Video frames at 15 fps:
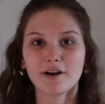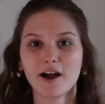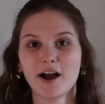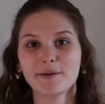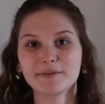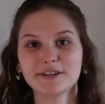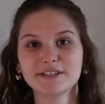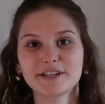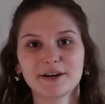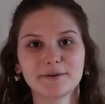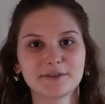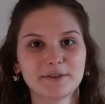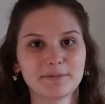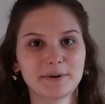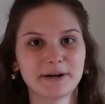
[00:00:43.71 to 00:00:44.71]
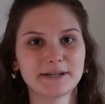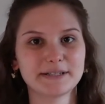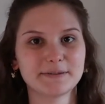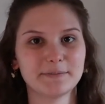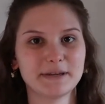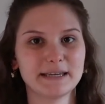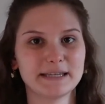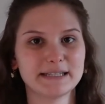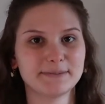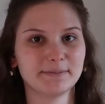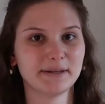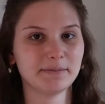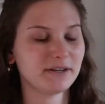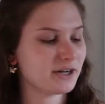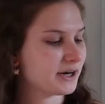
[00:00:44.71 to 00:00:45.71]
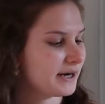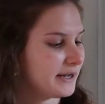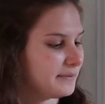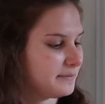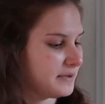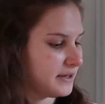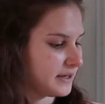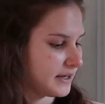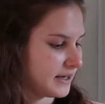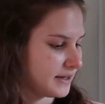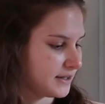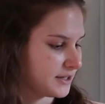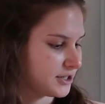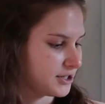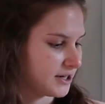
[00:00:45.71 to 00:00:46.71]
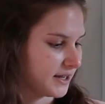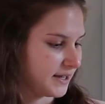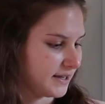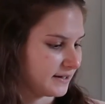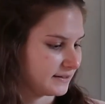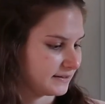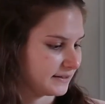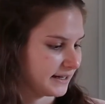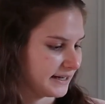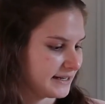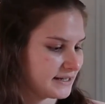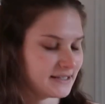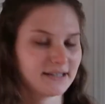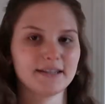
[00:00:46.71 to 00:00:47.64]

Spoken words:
I'm gonna start with the Burt's Bees BB cream in the shade Light.